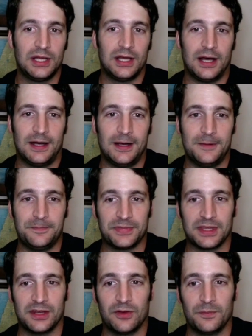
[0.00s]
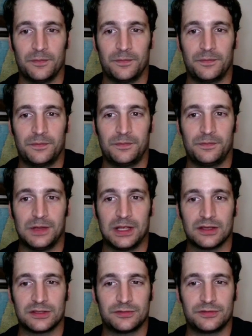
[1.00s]
You know,
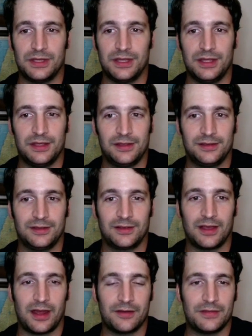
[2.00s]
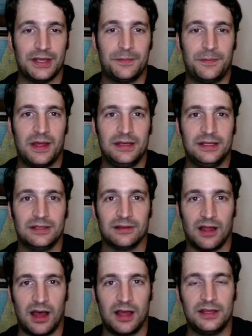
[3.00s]
because of the kind of independent
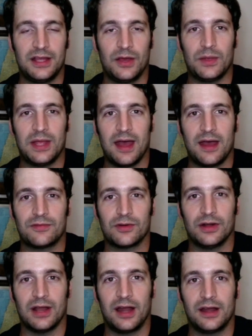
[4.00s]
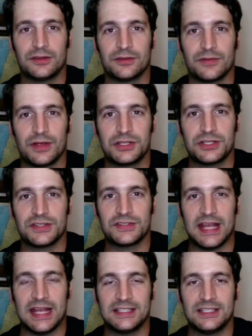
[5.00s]
line that we have, our
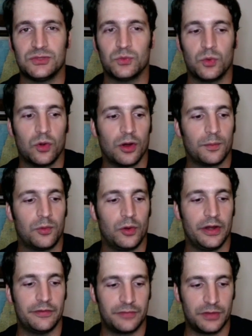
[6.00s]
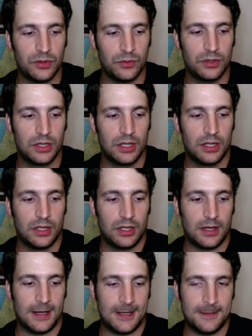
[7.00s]
non-interventionist anti-war point of view,
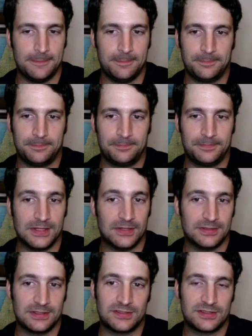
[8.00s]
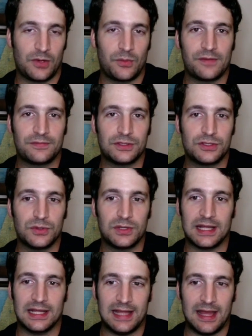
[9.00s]
you know, this is how we have to do
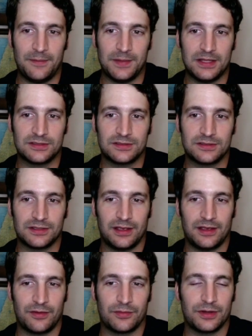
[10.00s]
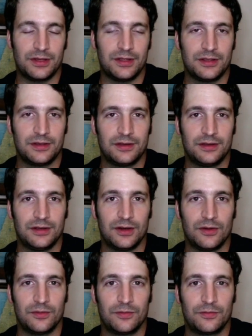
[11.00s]
it. And that means every, you
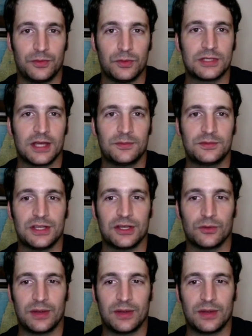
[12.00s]
know, few times a year, we